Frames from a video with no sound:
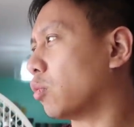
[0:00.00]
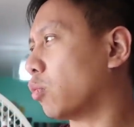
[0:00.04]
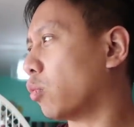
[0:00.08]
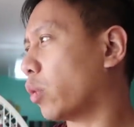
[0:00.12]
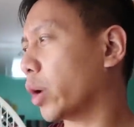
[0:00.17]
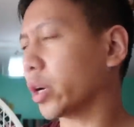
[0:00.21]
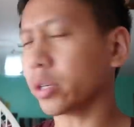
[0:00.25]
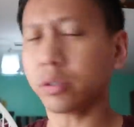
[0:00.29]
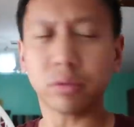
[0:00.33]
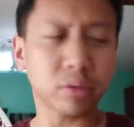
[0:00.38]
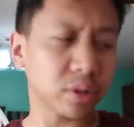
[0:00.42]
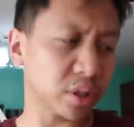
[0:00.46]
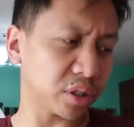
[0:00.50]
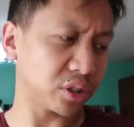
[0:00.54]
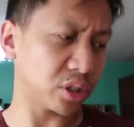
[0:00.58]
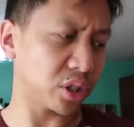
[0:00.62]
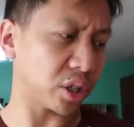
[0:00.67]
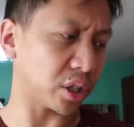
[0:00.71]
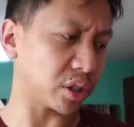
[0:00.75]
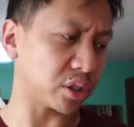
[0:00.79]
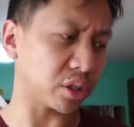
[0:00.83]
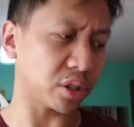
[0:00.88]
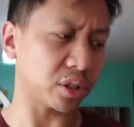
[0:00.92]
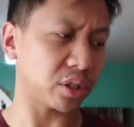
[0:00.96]
Why don't this
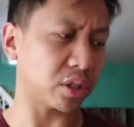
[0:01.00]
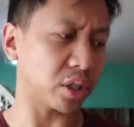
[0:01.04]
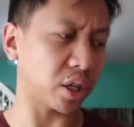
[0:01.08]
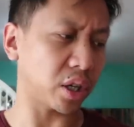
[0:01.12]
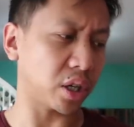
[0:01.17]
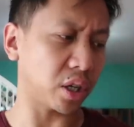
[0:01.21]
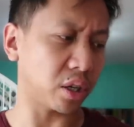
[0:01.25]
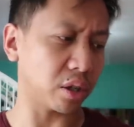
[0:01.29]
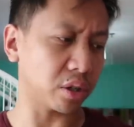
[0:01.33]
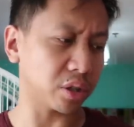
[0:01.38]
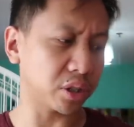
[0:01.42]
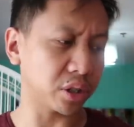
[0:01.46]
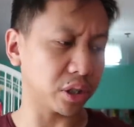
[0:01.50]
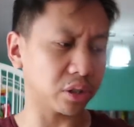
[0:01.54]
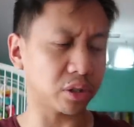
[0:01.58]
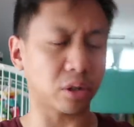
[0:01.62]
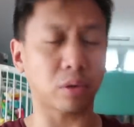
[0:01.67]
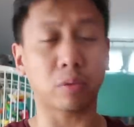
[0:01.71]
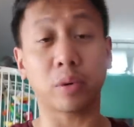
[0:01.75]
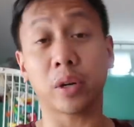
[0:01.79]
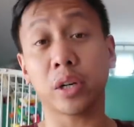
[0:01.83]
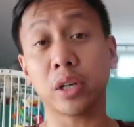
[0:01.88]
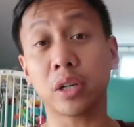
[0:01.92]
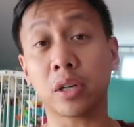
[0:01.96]
chick just stay here? She's
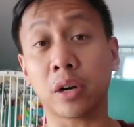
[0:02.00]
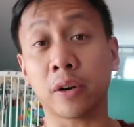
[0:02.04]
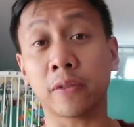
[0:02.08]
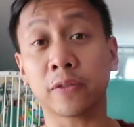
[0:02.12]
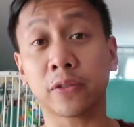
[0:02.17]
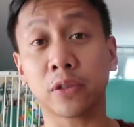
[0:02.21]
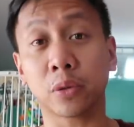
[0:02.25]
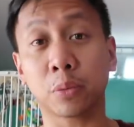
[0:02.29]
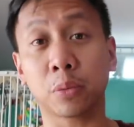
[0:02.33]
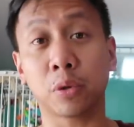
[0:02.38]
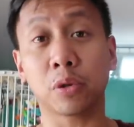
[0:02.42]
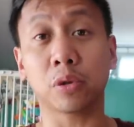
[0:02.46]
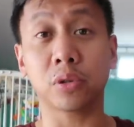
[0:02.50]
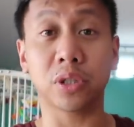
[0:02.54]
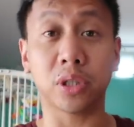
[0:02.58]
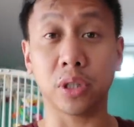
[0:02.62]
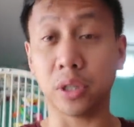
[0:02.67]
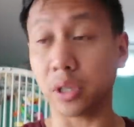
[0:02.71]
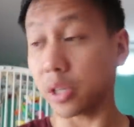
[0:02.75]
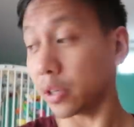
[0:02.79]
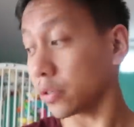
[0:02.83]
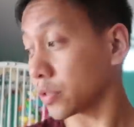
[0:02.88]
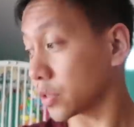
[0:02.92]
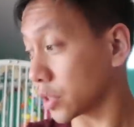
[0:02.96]
already comfortable. She
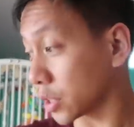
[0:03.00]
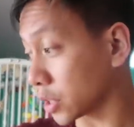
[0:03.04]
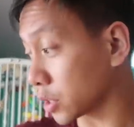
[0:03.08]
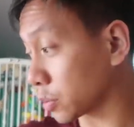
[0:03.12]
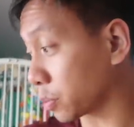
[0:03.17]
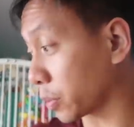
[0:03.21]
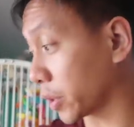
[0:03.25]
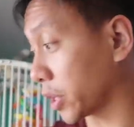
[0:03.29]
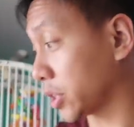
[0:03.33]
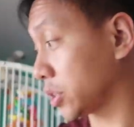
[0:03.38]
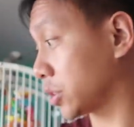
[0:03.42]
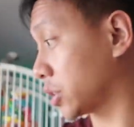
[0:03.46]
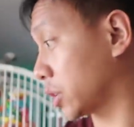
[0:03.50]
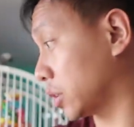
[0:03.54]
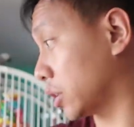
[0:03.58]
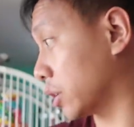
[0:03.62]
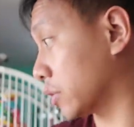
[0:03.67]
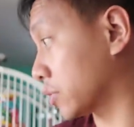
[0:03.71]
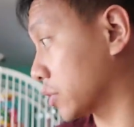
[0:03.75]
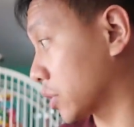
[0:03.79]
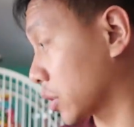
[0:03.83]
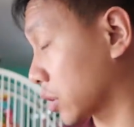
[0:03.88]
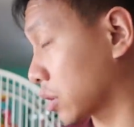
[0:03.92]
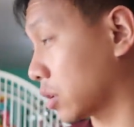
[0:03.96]
loves this place. She
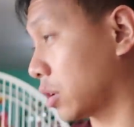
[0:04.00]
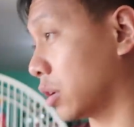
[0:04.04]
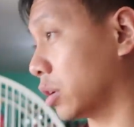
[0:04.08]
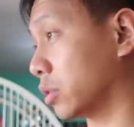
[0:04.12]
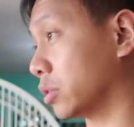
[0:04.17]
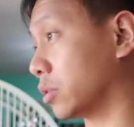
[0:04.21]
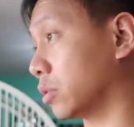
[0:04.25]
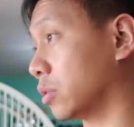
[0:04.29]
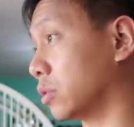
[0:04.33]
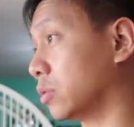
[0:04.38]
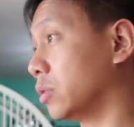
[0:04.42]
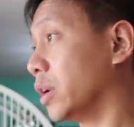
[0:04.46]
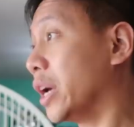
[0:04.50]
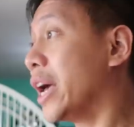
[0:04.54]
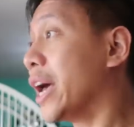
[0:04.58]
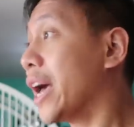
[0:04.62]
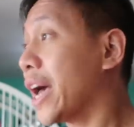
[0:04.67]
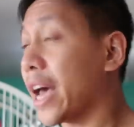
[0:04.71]
loves the condo.